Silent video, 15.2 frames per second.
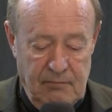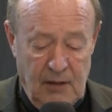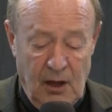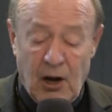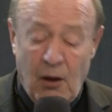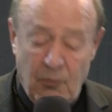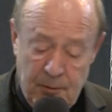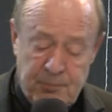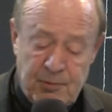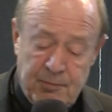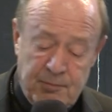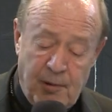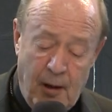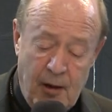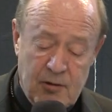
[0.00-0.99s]
And I would
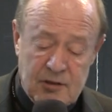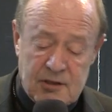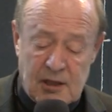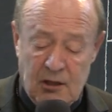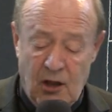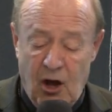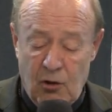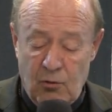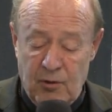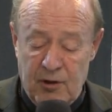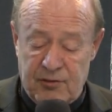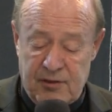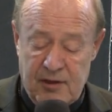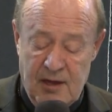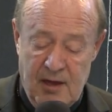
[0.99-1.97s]
propose, along
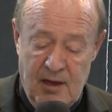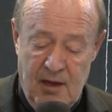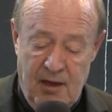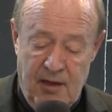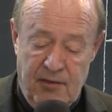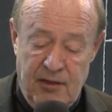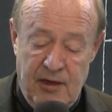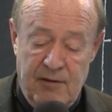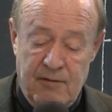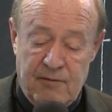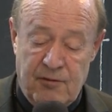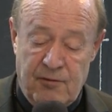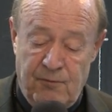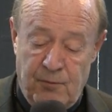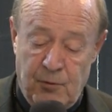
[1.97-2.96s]
with the
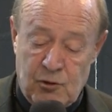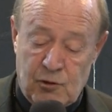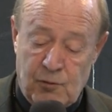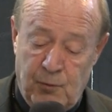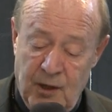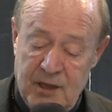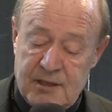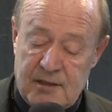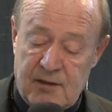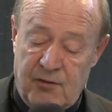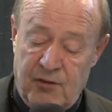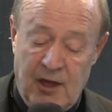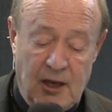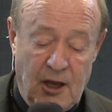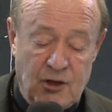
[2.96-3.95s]
Swiss
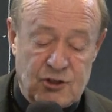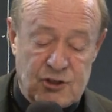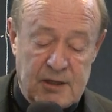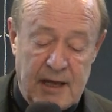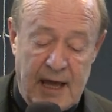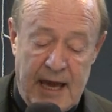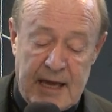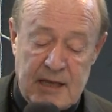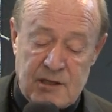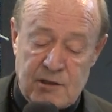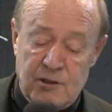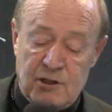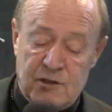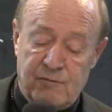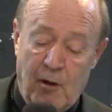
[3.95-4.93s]
theologian Hans
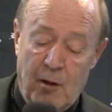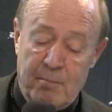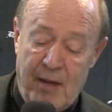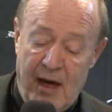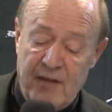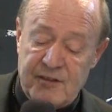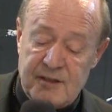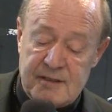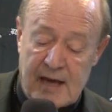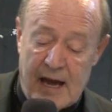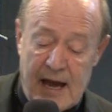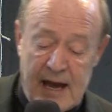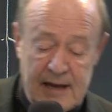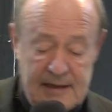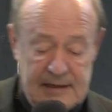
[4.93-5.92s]
Urs von
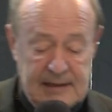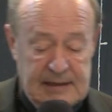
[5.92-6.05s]
Balthasar